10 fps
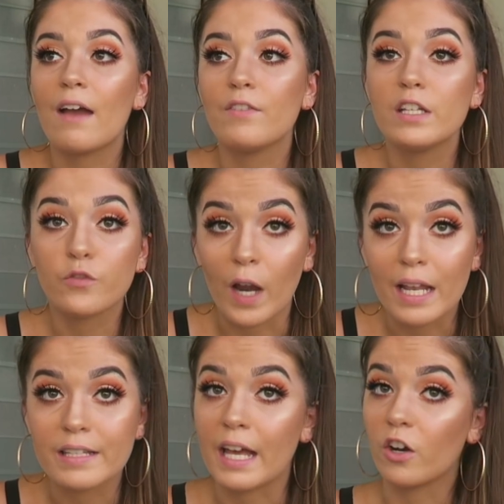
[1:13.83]
have these
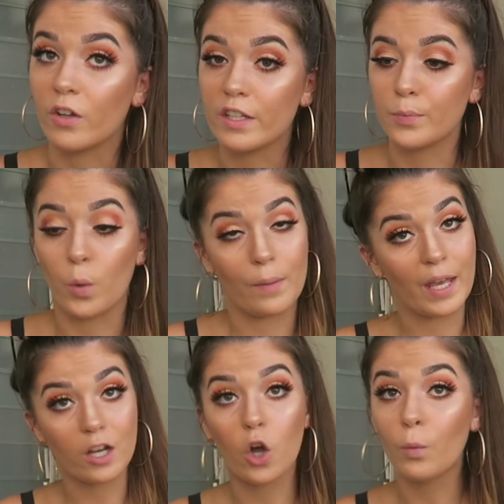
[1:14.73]
friends that are in this boy
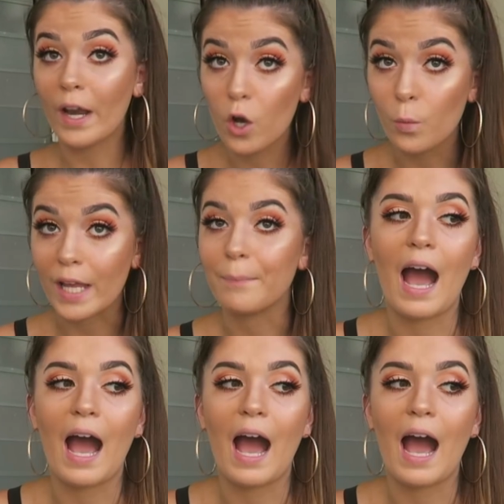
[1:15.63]
band called Why Don't We.